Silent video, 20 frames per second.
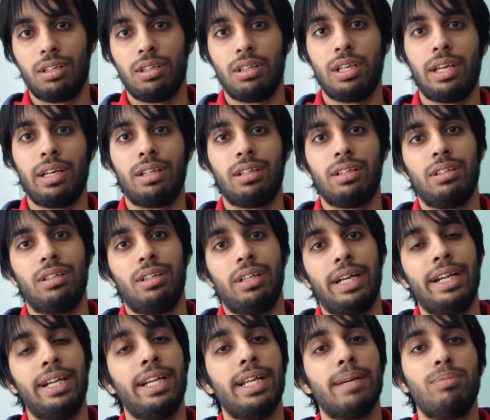like
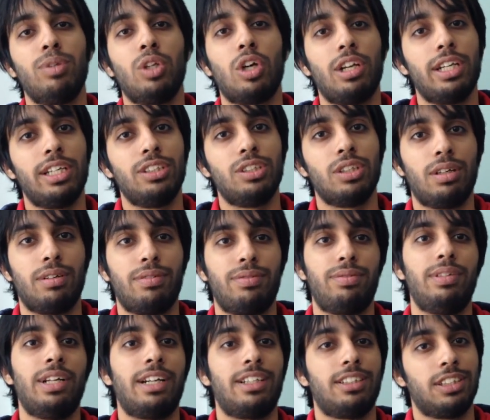in-depth knowledge
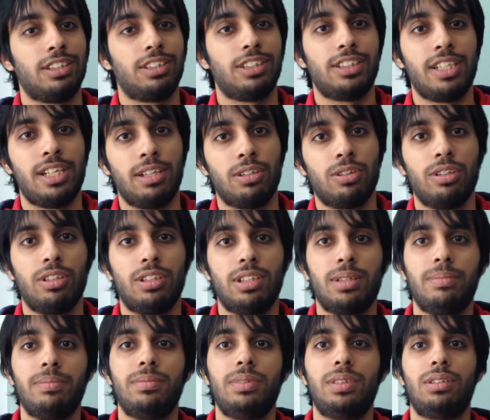of data structures and
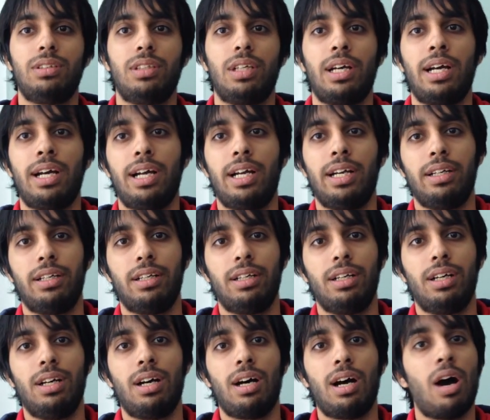algorithms and
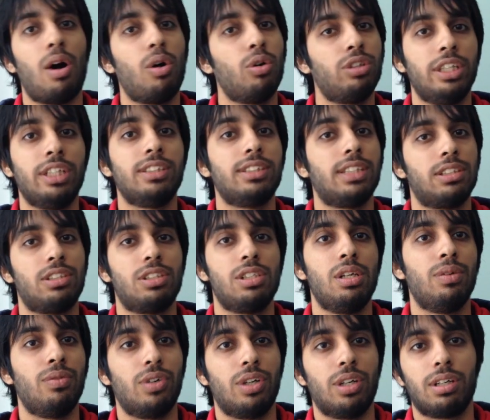how things
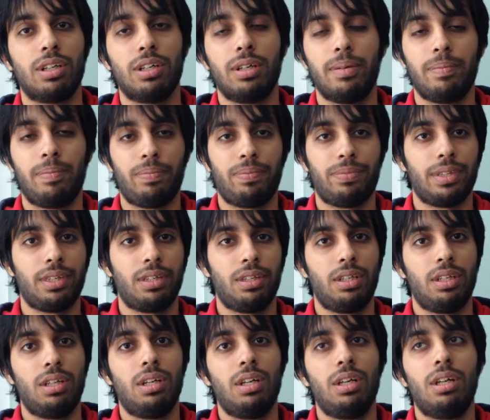actually work.
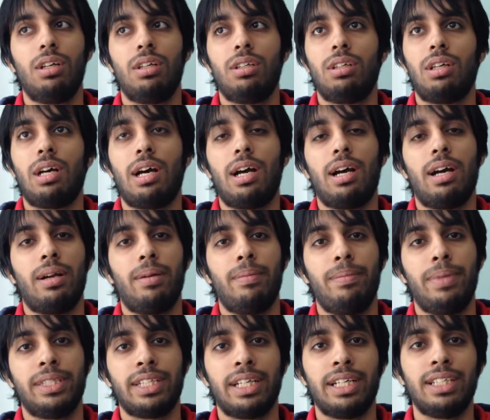And
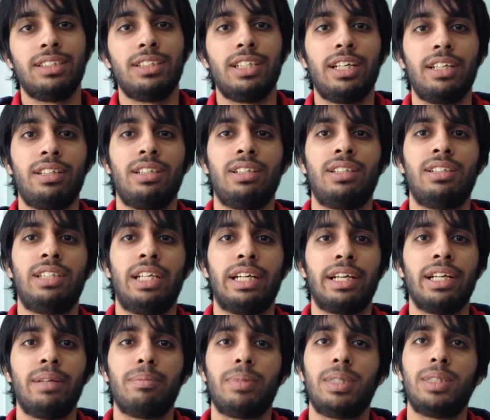besides that, the
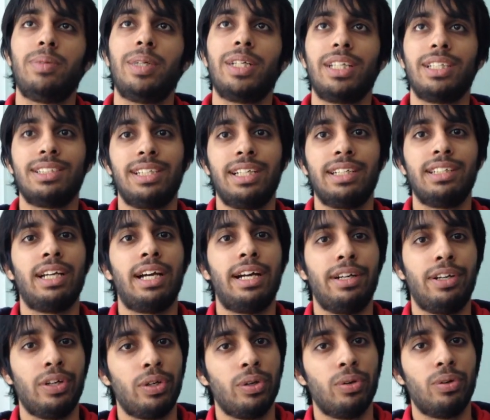second perspective is like the
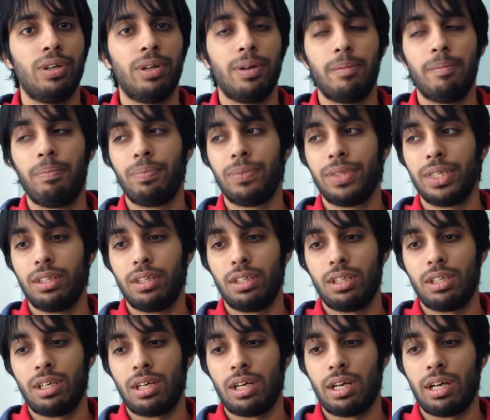attitude.
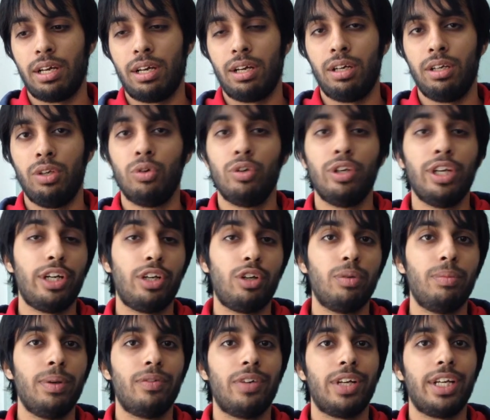You need to
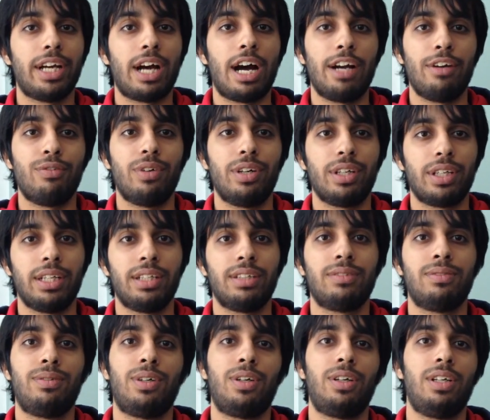be very hardworking
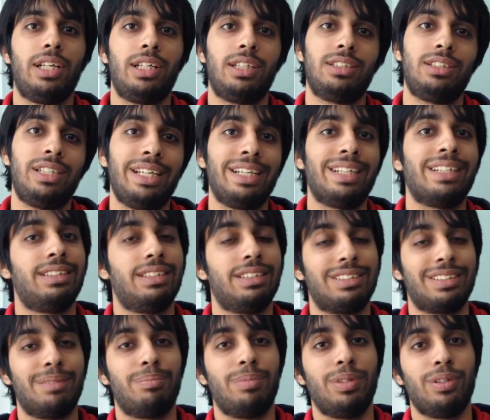for like staying in this
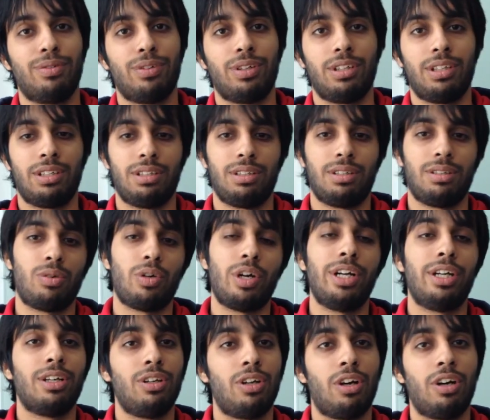company for
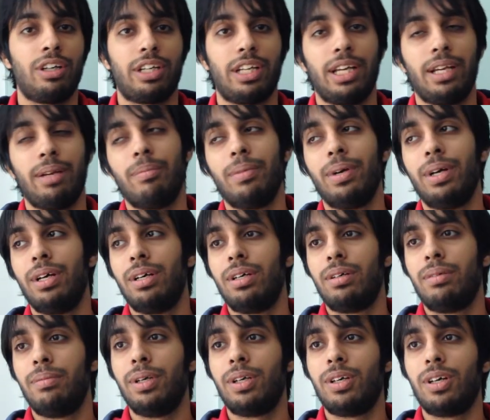quite a long time,
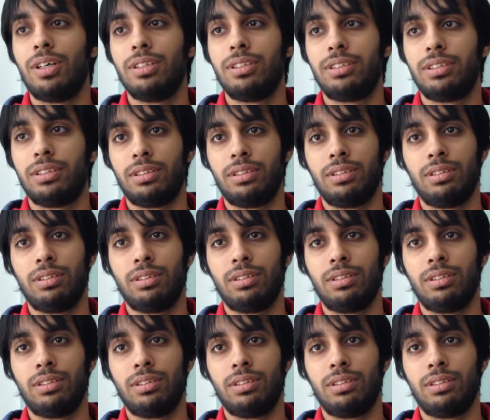because